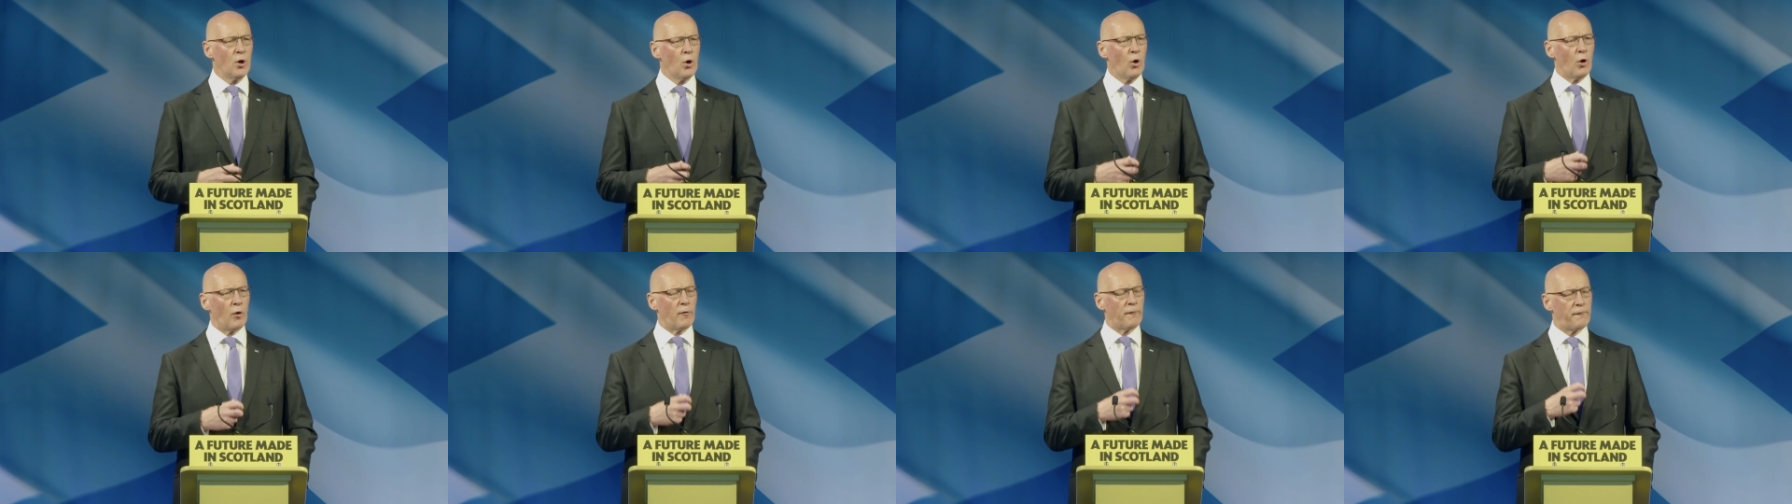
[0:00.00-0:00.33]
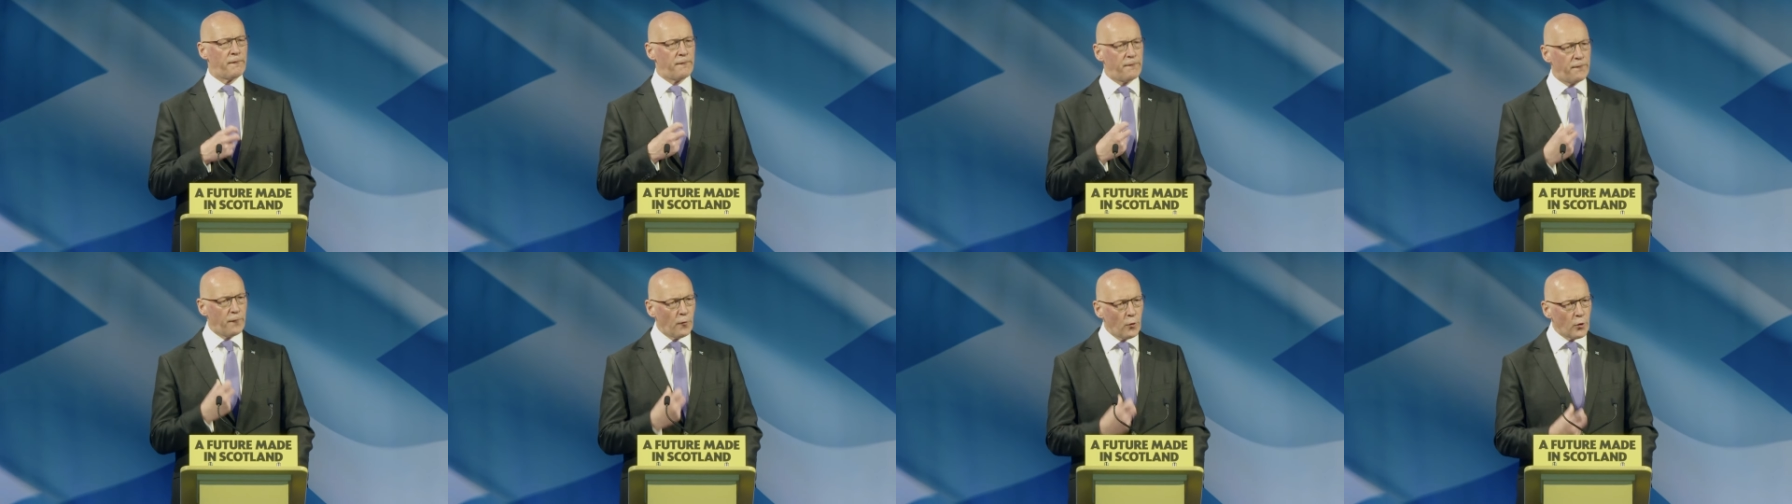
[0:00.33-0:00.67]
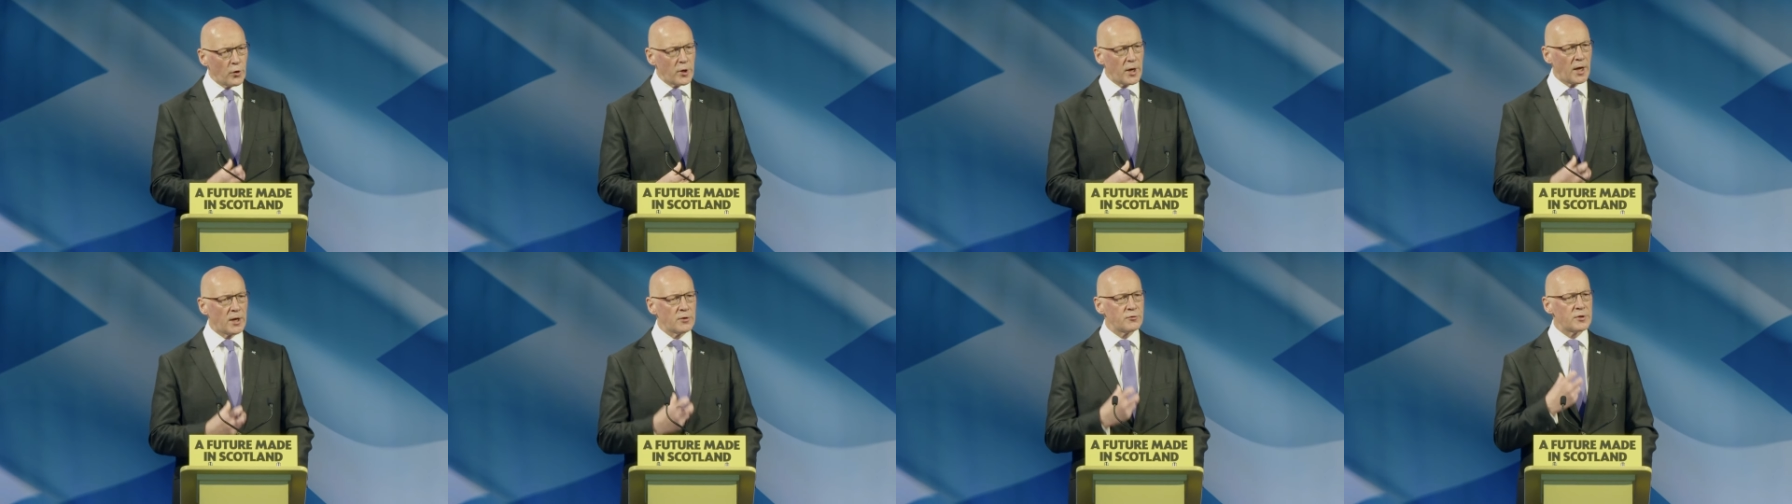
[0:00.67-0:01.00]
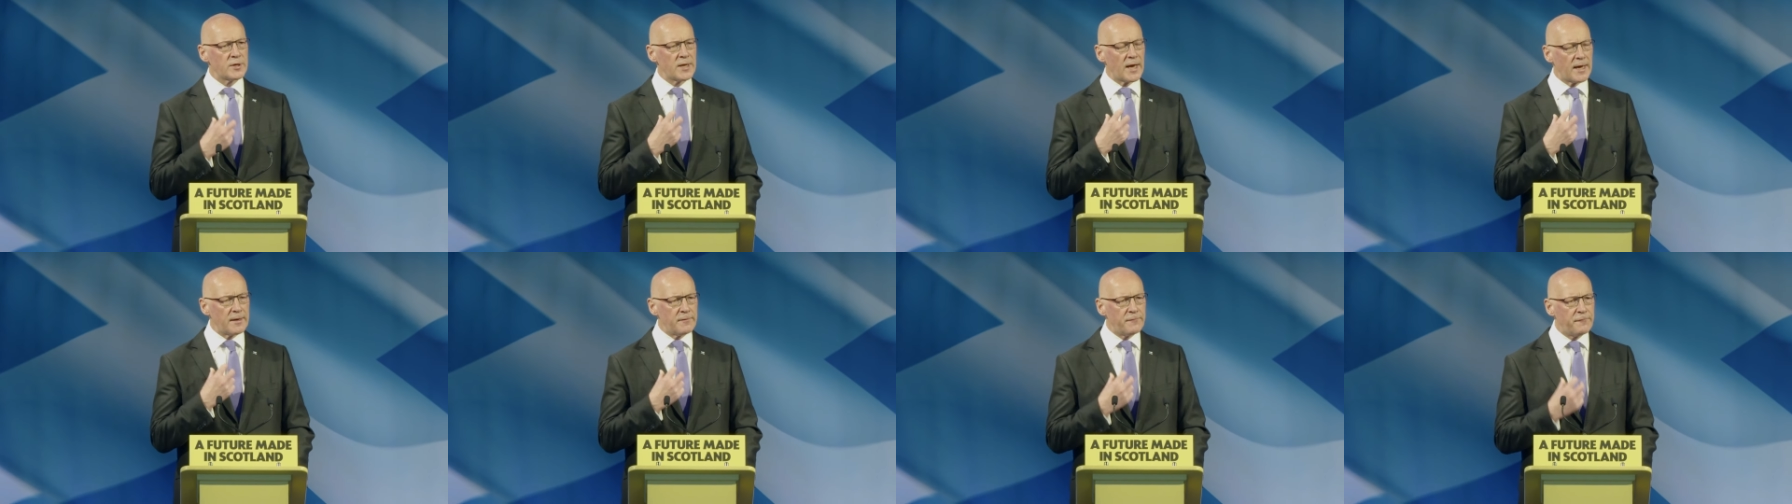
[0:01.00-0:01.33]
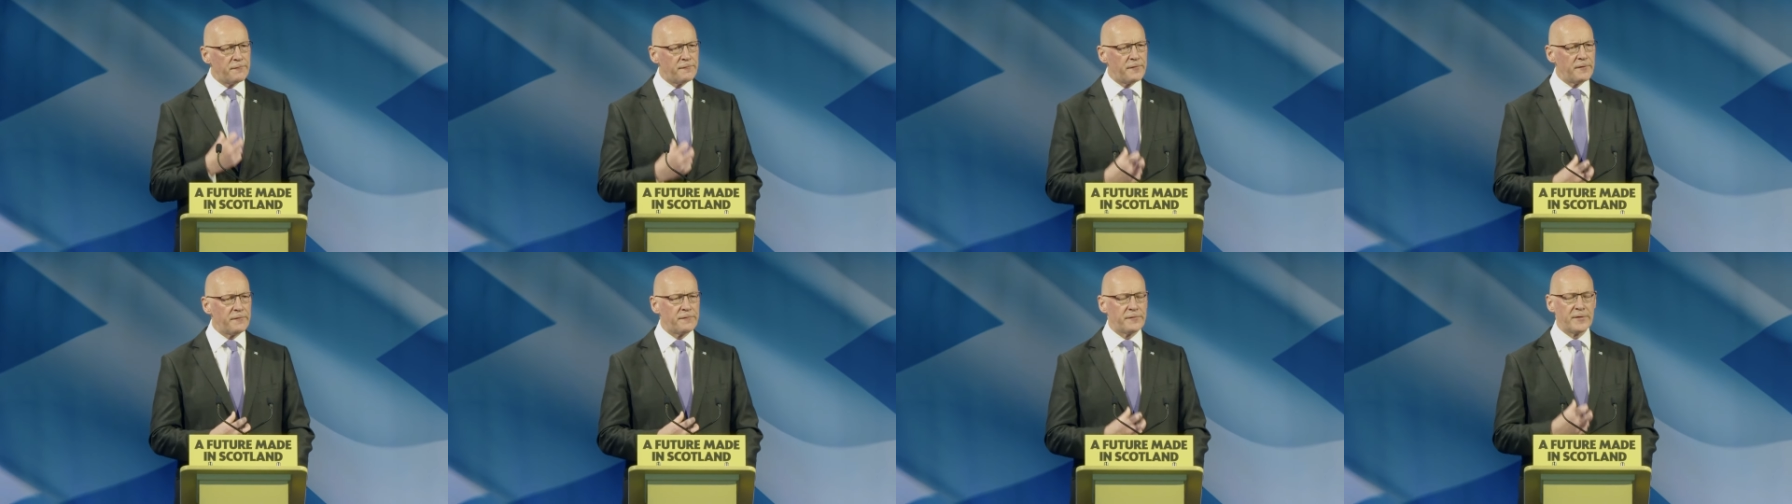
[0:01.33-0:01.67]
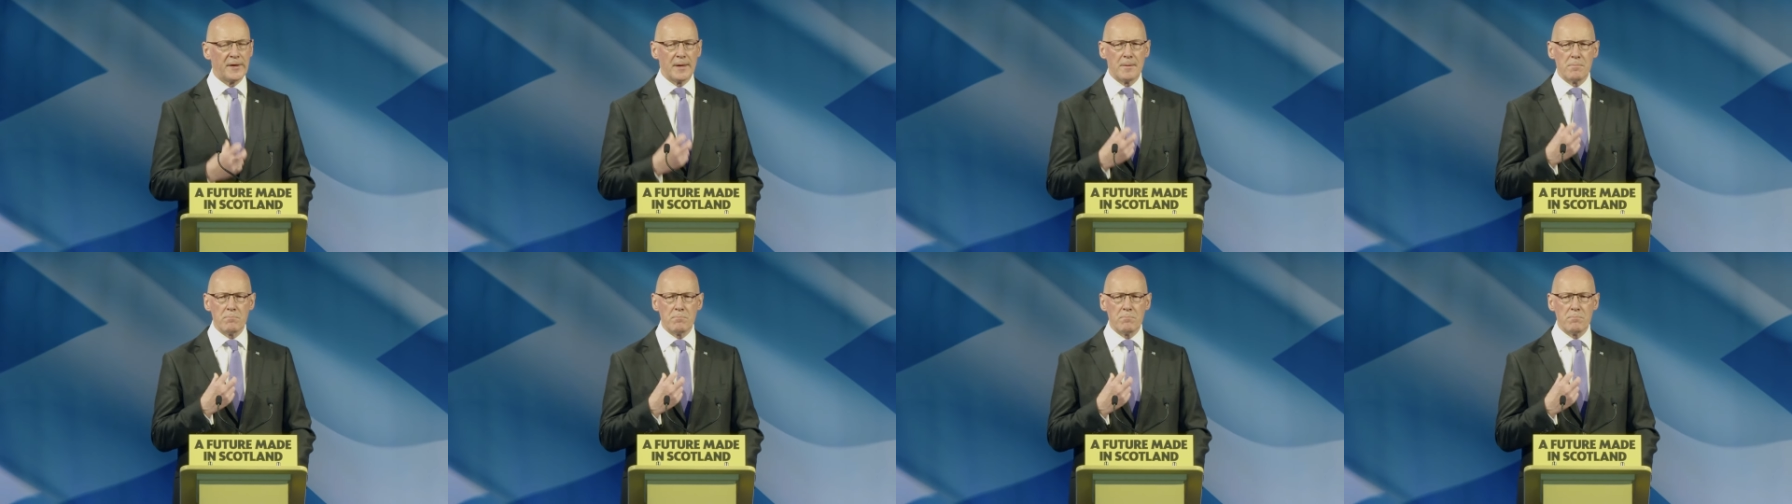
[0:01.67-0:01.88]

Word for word: of 450